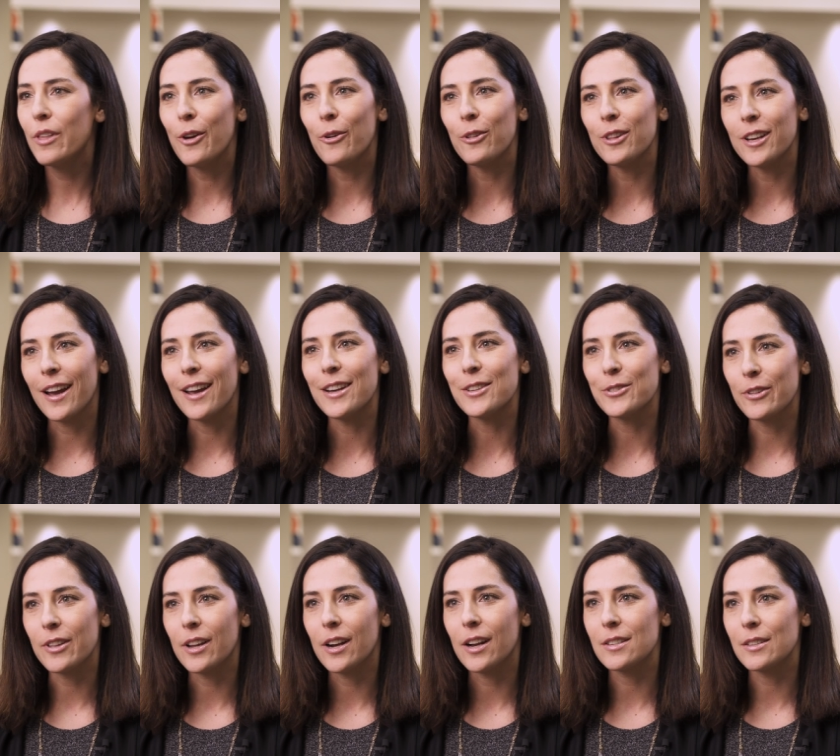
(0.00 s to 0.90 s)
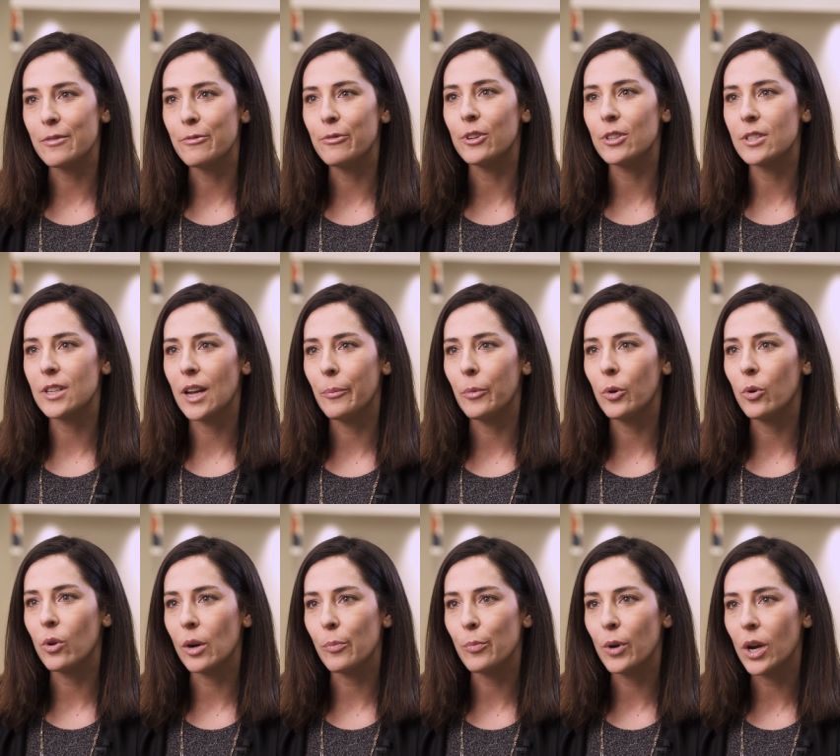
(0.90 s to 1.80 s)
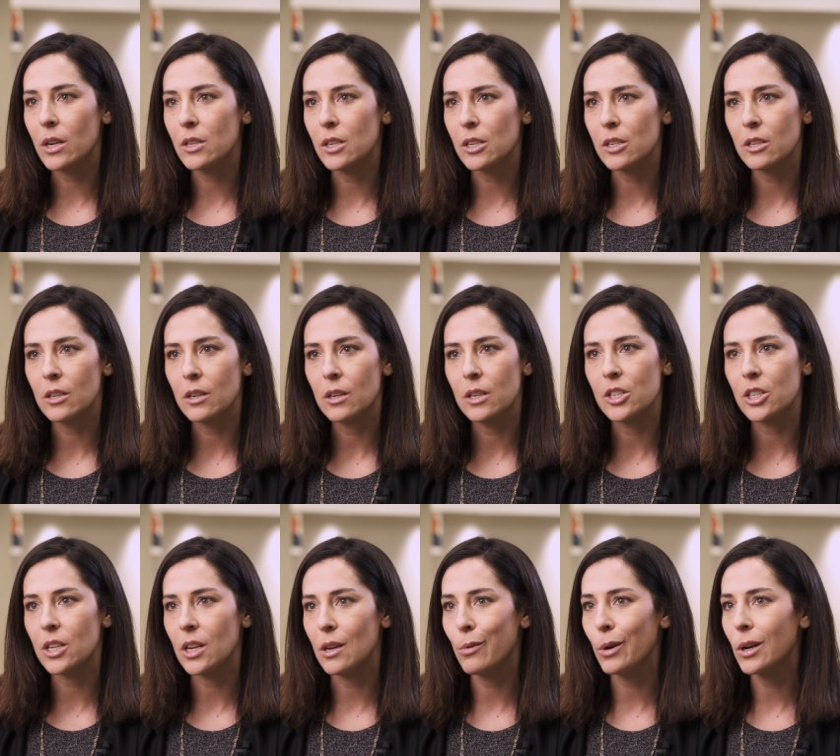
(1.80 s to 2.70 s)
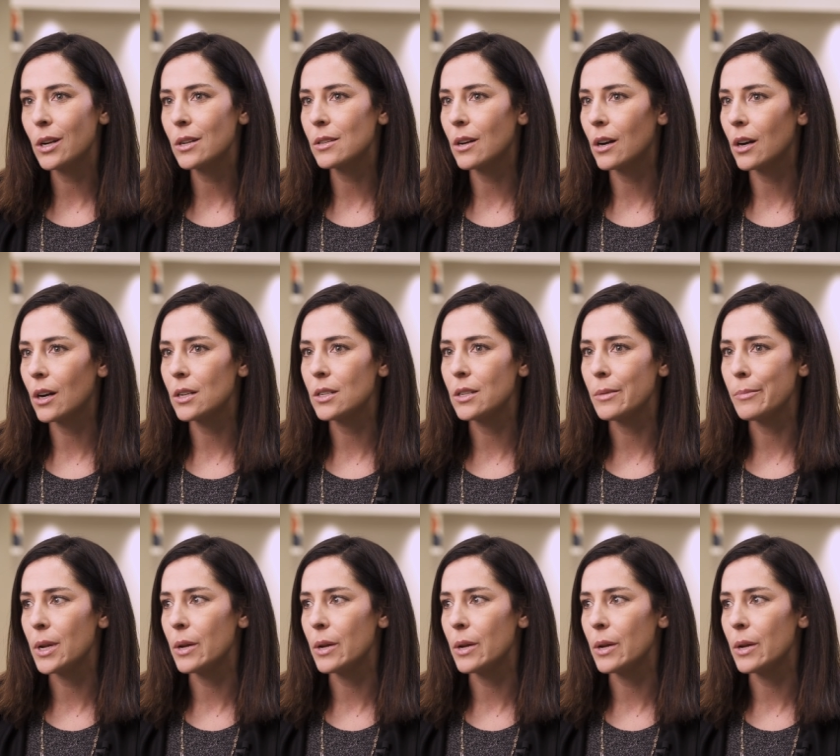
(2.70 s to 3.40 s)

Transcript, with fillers: the only high school that has a full-time career practitioner and she works hard to